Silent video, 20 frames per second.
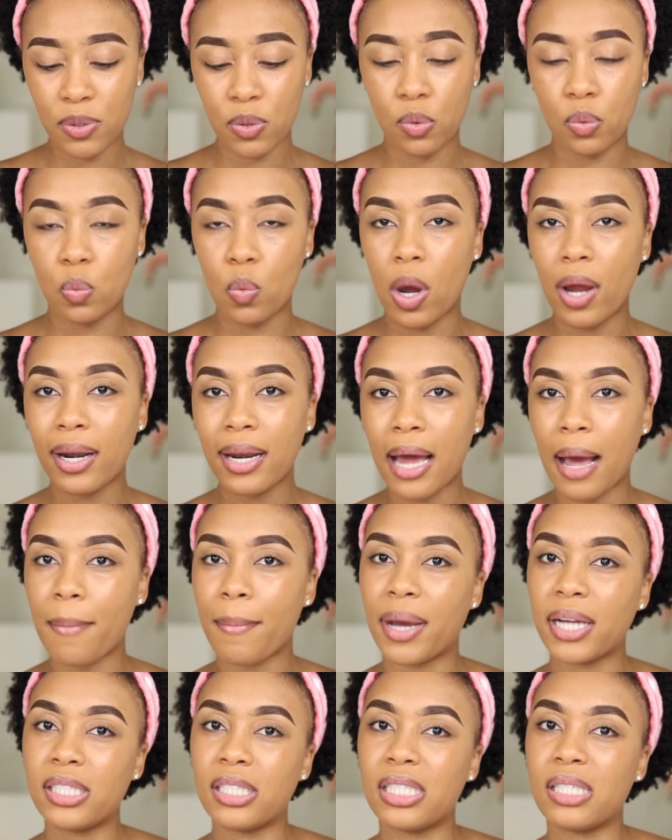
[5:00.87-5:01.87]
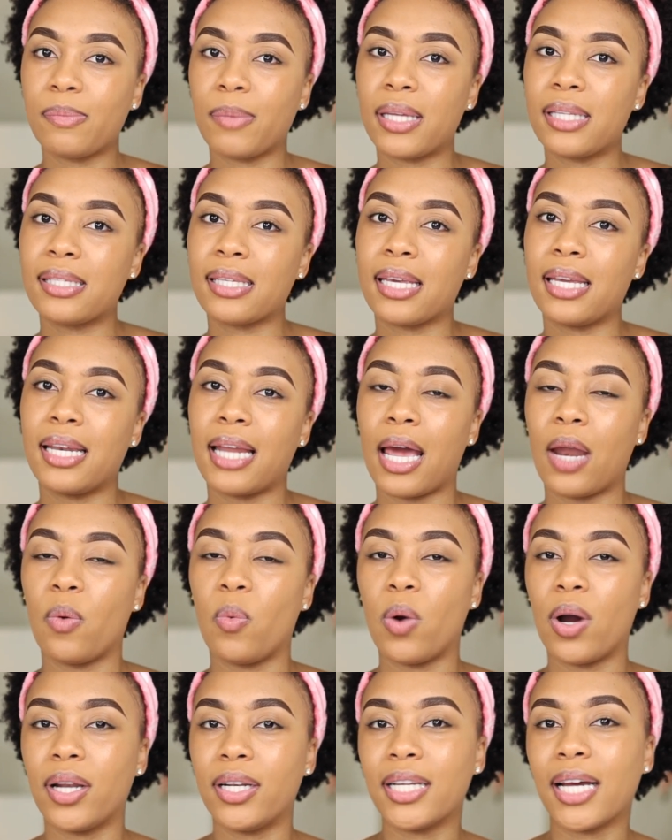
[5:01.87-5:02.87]
So one that matches my skin
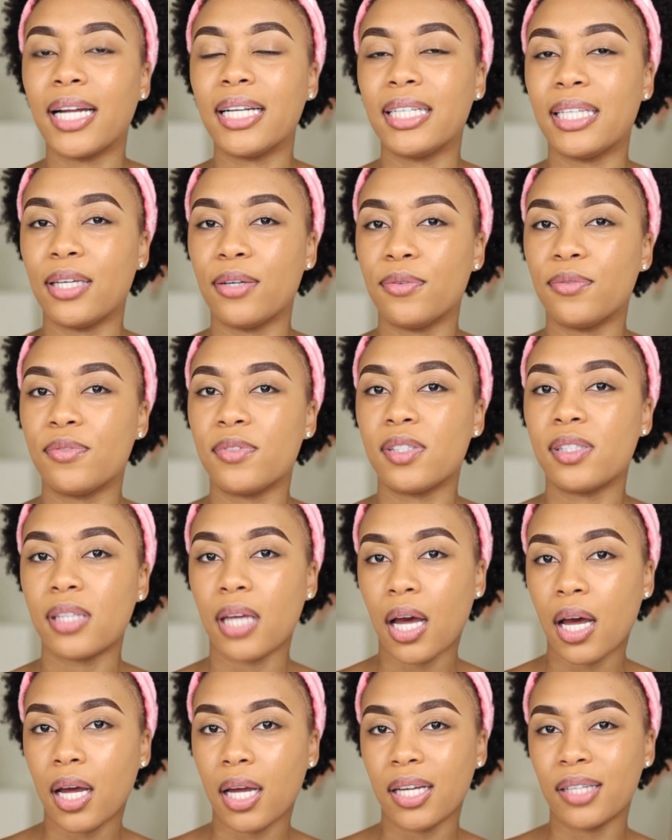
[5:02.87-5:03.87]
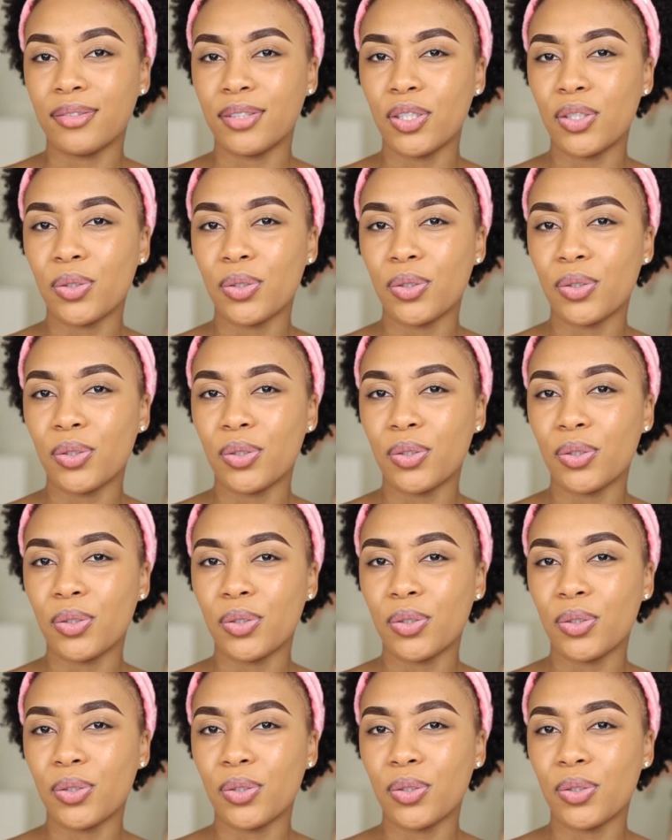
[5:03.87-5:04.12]
and one that gives you